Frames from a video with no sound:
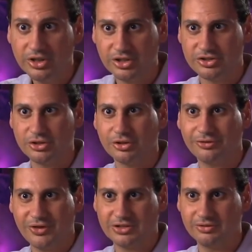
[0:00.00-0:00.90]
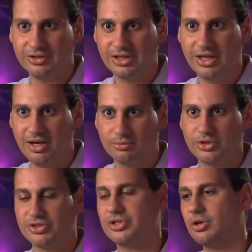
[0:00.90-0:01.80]
And so you're effectively the camera.
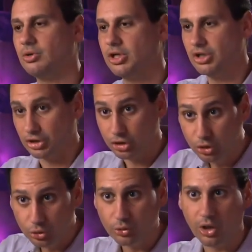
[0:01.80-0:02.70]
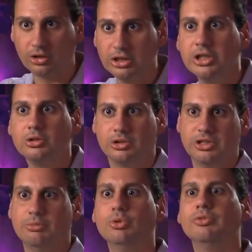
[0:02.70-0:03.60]
And so you are
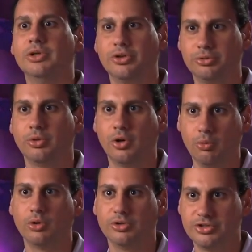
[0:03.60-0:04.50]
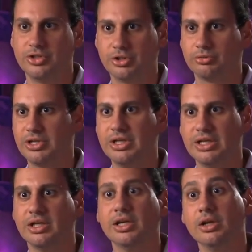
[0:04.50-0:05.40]
literally moving through our worlds in 3D.